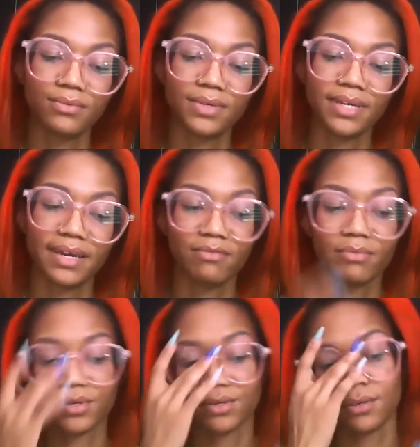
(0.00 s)
We have
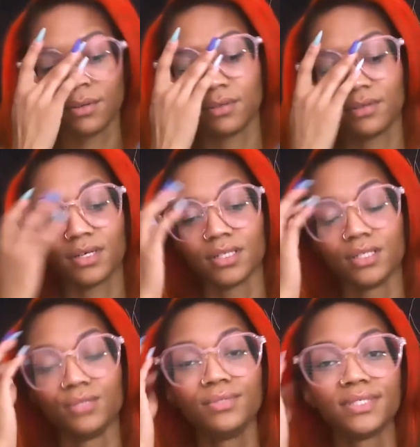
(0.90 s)
been
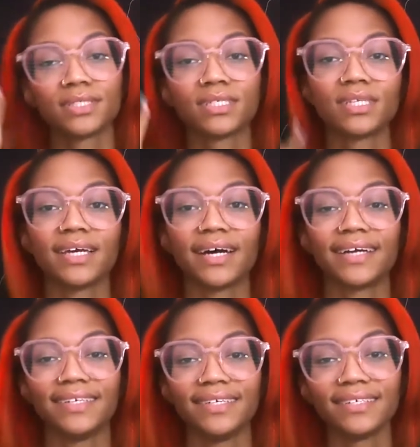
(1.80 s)
alluded to the
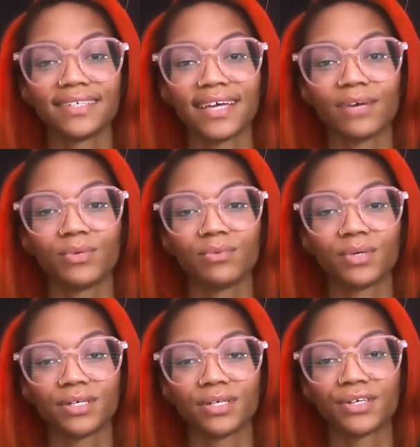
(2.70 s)
idea that we
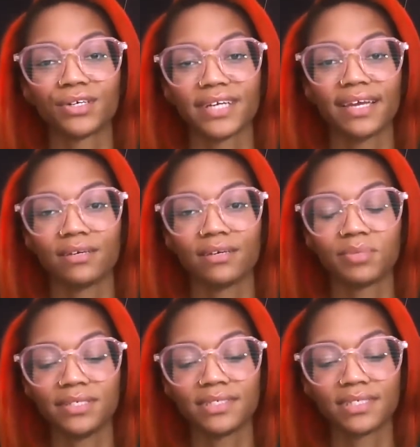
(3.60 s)
were creating
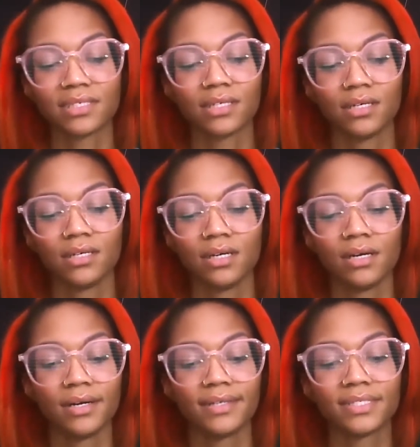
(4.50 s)
peace
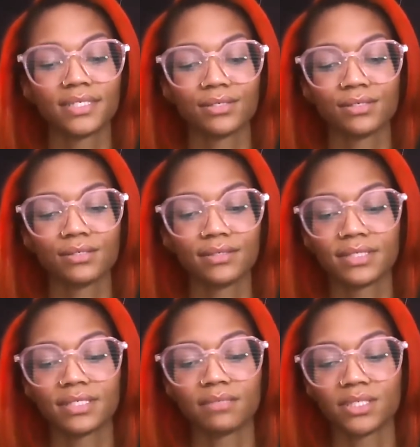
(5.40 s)
until
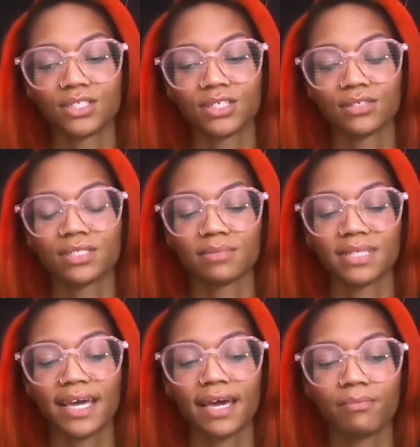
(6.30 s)
something shows up
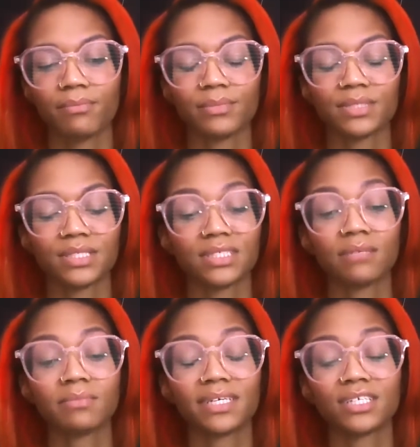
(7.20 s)
to have
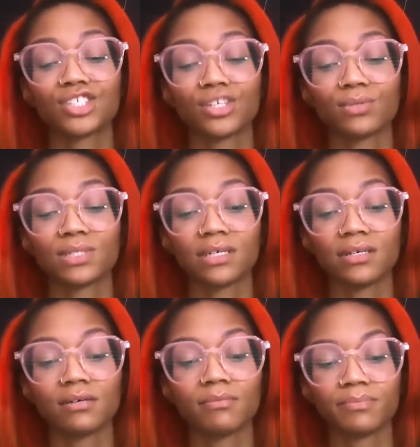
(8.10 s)
something shows
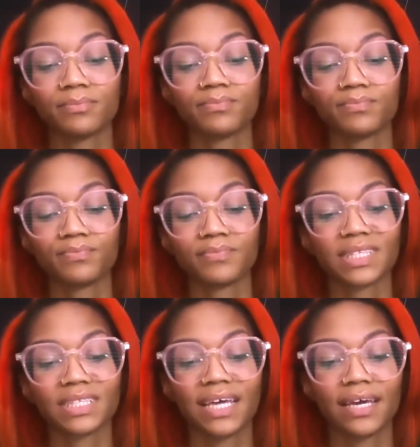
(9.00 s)
up
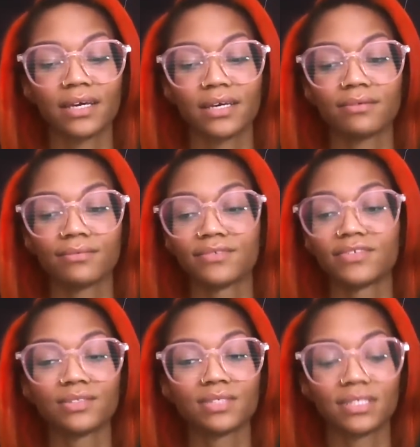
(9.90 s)
that
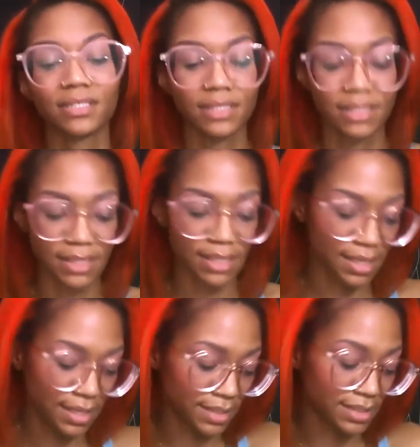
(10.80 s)
reveals to us that
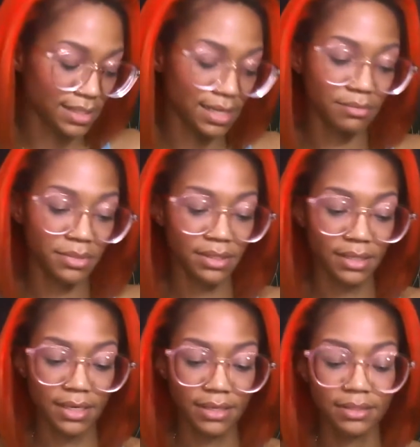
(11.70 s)
that has not been the
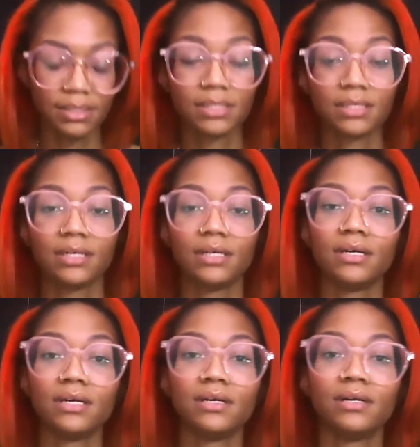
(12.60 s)

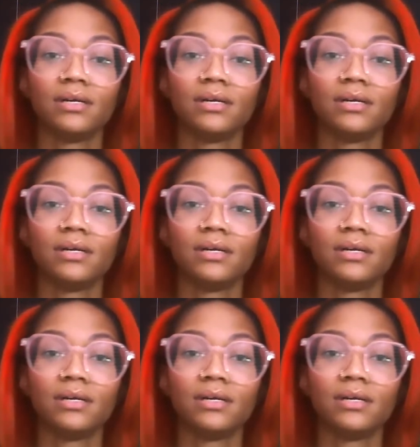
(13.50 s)
case.